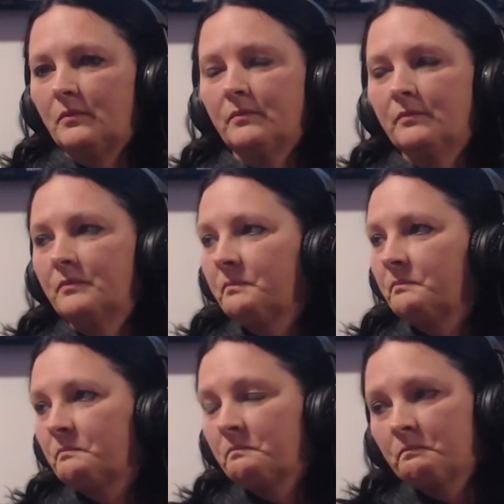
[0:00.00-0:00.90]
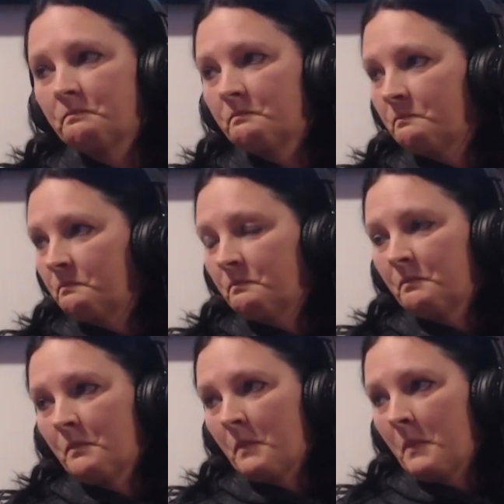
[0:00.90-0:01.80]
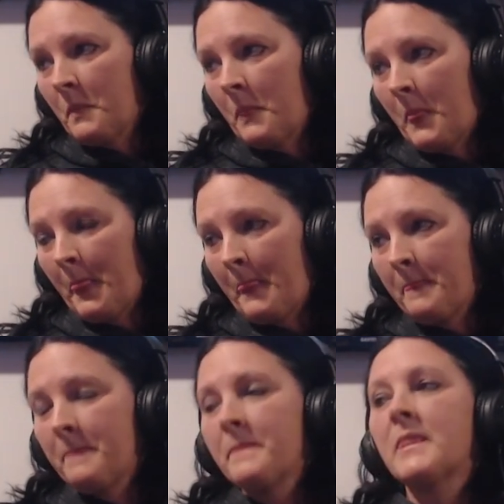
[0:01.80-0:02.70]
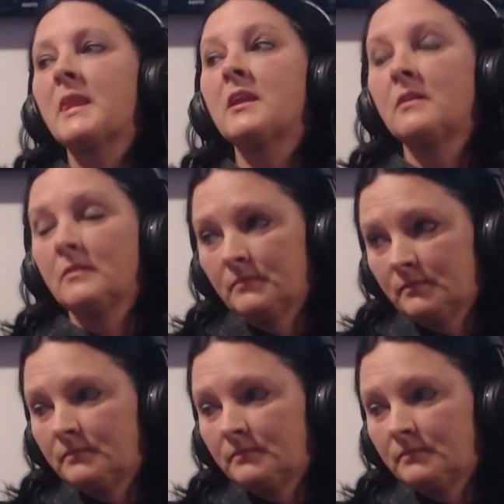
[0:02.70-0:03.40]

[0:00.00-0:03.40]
now, is there? There's the Epilepsy Foundation, which is national or